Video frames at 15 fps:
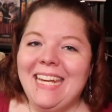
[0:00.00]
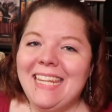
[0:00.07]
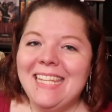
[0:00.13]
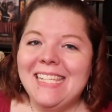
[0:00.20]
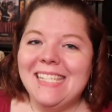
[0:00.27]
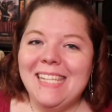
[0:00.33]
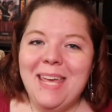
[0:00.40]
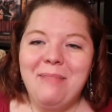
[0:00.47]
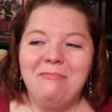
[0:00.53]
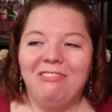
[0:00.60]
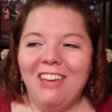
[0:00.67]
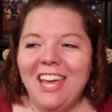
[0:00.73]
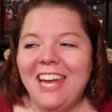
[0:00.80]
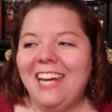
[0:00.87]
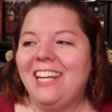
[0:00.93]
In the same
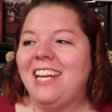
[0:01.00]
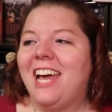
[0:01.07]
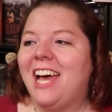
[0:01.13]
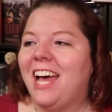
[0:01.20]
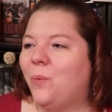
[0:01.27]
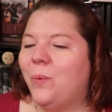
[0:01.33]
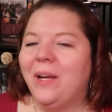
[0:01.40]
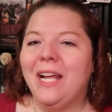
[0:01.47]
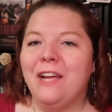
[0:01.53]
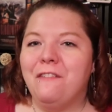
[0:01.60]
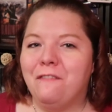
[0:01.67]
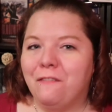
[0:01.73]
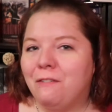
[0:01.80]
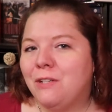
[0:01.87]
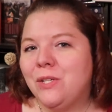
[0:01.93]
vein, when I
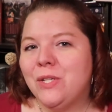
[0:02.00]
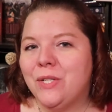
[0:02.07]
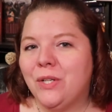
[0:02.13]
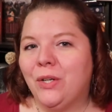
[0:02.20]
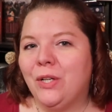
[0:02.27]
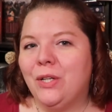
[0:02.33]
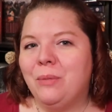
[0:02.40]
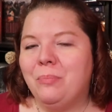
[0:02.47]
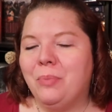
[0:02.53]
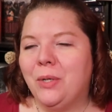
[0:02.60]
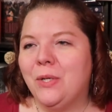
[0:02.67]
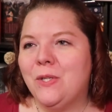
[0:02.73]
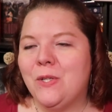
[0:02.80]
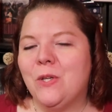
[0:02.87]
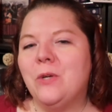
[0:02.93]
first started
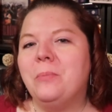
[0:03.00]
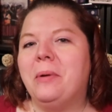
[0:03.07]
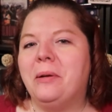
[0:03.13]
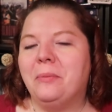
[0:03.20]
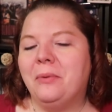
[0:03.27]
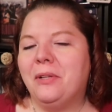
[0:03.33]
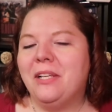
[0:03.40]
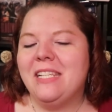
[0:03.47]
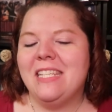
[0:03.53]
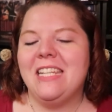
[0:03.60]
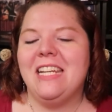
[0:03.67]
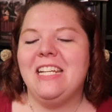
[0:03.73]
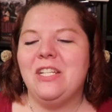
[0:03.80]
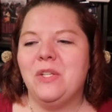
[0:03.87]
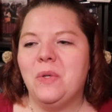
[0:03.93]
booktube and
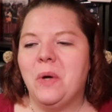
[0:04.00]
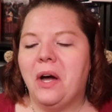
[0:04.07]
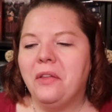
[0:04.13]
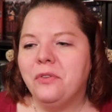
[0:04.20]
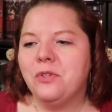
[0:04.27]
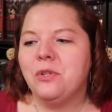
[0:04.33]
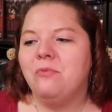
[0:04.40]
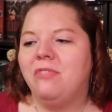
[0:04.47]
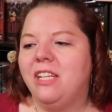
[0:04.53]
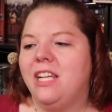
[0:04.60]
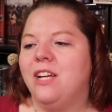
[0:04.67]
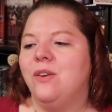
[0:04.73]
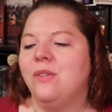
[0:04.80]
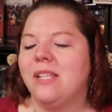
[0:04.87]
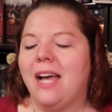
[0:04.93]
listening to authortube
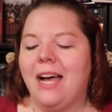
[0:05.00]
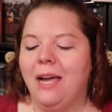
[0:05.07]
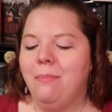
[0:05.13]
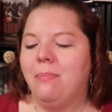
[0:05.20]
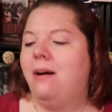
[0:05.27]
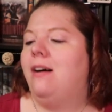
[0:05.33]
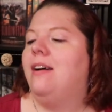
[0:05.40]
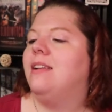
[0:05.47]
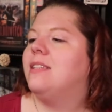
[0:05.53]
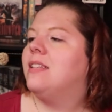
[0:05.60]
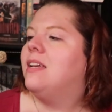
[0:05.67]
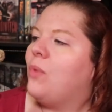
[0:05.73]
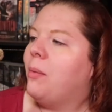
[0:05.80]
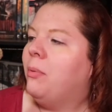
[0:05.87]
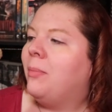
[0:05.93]
videos, I bought
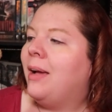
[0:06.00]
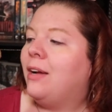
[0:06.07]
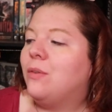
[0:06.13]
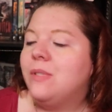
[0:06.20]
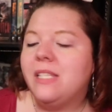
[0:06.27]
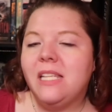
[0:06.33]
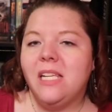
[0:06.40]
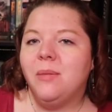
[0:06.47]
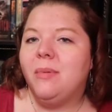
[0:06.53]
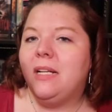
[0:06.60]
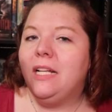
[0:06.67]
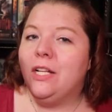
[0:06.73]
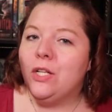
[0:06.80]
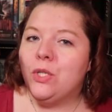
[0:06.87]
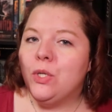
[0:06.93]
Robert Michals The Demon
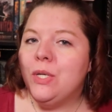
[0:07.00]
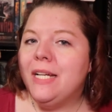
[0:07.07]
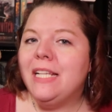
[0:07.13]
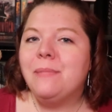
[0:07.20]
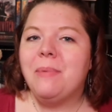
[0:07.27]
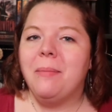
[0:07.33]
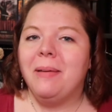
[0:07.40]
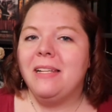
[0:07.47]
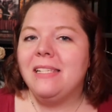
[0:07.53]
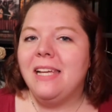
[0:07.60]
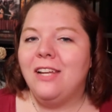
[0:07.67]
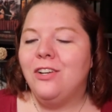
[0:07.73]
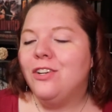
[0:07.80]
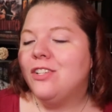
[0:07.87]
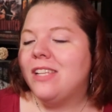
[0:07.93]
in the Trees by Ben
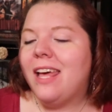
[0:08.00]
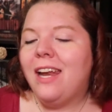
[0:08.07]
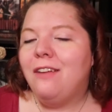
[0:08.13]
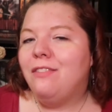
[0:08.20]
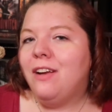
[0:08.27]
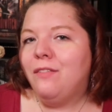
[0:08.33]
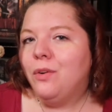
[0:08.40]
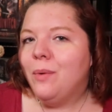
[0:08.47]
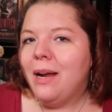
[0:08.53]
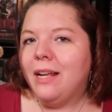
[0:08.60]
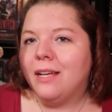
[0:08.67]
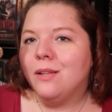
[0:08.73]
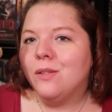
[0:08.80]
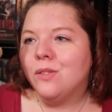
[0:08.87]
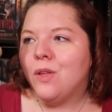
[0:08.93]
Sanders and I've never read
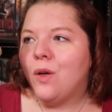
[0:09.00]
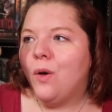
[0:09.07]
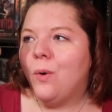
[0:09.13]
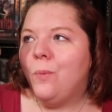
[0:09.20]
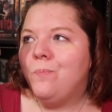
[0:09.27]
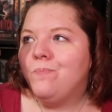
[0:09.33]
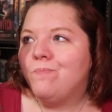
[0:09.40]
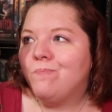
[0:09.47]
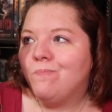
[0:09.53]
it, so